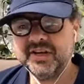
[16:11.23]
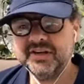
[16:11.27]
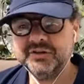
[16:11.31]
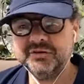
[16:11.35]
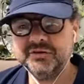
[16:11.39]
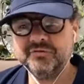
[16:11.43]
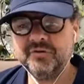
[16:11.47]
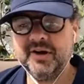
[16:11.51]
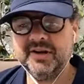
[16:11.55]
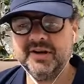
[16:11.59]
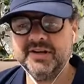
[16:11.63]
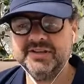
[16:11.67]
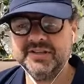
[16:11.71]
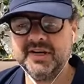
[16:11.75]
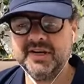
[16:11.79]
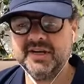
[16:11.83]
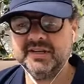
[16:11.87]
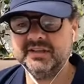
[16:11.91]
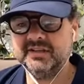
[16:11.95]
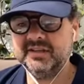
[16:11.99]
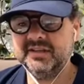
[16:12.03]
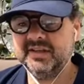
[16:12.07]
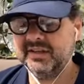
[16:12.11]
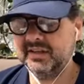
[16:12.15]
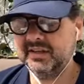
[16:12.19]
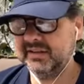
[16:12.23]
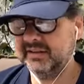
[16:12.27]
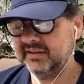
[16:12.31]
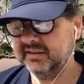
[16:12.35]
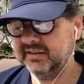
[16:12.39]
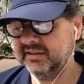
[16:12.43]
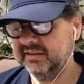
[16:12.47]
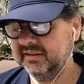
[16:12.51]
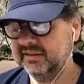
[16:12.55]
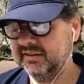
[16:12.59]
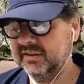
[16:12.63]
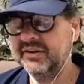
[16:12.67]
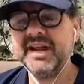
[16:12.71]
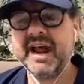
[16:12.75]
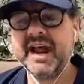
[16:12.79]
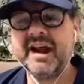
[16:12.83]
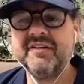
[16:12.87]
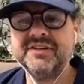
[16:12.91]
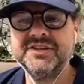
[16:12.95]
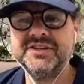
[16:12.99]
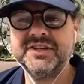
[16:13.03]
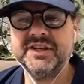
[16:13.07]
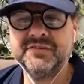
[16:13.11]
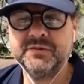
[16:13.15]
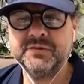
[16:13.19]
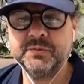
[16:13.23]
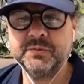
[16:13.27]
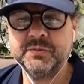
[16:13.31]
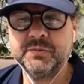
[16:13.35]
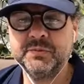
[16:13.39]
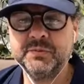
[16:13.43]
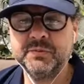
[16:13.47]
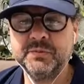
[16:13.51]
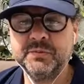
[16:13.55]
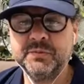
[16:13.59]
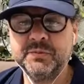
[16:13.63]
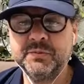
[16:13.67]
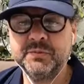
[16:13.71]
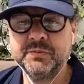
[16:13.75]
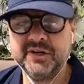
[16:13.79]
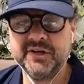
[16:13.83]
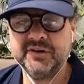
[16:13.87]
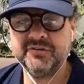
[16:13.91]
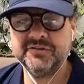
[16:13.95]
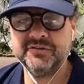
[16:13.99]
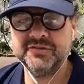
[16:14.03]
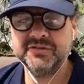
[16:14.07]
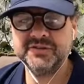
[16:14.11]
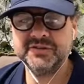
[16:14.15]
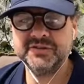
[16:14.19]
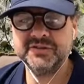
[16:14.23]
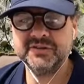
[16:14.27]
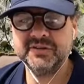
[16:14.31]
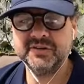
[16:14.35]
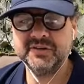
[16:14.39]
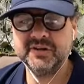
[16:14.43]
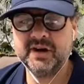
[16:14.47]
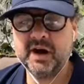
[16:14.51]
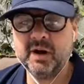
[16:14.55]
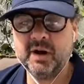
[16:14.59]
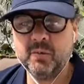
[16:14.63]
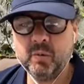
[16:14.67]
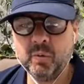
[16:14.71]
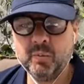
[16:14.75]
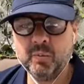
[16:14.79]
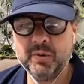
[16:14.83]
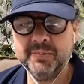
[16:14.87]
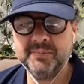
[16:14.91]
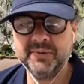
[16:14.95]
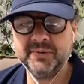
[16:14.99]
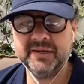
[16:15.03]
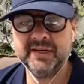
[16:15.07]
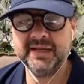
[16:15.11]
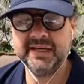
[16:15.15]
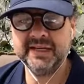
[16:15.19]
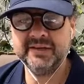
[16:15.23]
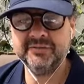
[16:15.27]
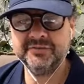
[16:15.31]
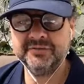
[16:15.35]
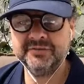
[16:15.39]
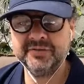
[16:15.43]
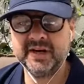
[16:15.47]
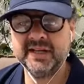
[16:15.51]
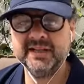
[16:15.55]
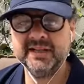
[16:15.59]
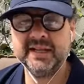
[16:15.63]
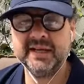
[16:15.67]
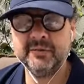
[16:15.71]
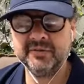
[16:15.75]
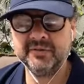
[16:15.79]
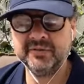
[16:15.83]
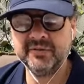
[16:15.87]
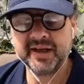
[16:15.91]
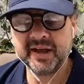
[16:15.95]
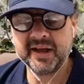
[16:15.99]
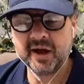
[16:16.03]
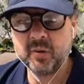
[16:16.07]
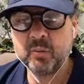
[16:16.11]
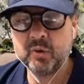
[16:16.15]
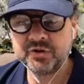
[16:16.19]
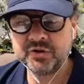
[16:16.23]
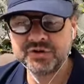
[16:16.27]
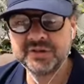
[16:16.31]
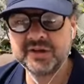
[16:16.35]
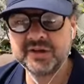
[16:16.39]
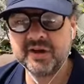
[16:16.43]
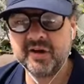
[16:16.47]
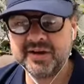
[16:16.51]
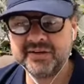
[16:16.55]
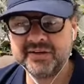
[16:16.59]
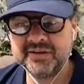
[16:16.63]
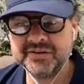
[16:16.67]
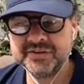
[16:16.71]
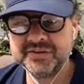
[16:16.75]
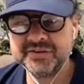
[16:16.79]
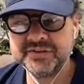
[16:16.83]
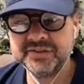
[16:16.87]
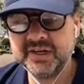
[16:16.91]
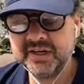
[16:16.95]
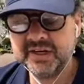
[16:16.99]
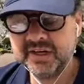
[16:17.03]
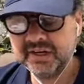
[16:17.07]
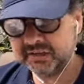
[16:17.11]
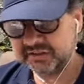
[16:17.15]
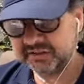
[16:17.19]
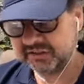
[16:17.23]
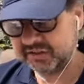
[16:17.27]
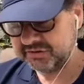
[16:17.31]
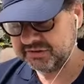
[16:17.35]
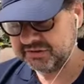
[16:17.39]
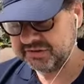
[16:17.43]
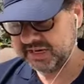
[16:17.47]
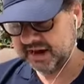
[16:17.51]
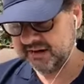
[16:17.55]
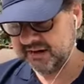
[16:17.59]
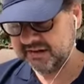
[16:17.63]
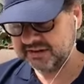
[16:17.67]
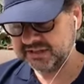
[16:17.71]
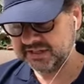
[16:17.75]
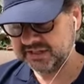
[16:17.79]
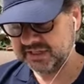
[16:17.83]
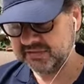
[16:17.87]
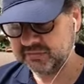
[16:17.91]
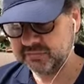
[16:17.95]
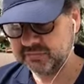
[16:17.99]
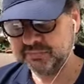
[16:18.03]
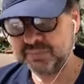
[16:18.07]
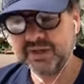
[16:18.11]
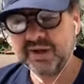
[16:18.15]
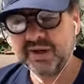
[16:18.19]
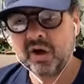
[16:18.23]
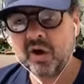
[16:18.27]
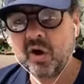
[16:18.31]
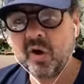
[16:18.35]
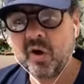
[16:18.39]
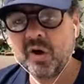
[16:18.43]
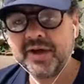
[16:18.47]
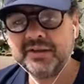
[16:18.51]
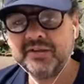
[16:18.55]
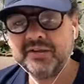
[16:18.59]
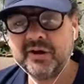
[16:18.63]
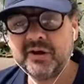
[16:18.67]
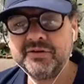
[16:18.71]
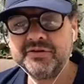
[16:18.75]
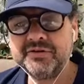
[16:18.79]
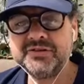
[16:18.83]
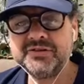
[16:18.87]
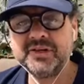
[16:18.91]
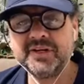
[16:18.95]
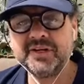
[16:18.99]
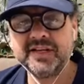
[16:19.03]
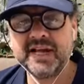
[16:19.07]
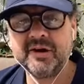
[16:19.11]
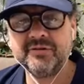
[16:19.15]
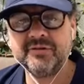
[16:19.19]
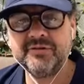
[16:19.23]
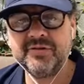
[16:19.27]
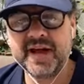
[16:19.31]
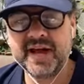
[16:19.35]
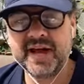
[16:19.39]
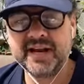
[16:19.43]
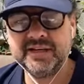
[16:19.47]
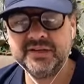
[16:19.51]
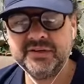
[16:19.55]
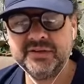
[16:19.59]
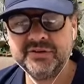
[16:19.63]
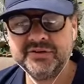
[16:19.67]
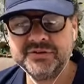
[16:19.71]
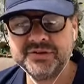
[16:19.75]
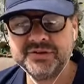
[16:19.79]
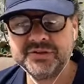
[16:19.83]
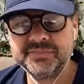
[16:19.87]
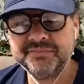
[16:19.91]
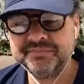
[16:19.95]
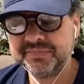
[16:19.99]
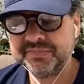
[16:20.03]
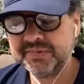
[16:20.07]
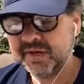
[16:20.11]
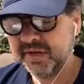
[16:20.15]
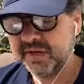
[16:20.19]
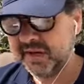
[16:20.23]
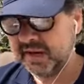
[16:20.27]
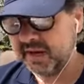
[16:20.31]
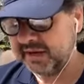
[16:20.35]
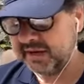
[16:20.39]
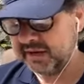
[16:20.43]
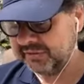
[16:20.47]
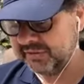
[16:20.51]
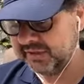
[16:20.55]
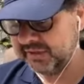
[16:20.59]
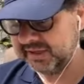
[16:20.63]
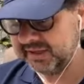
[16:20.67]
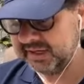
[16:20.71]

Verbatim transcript: said, the narratives we tell ourselves are what we believe, and they are what's guide us. Those narratives, behind those sit our values. And I think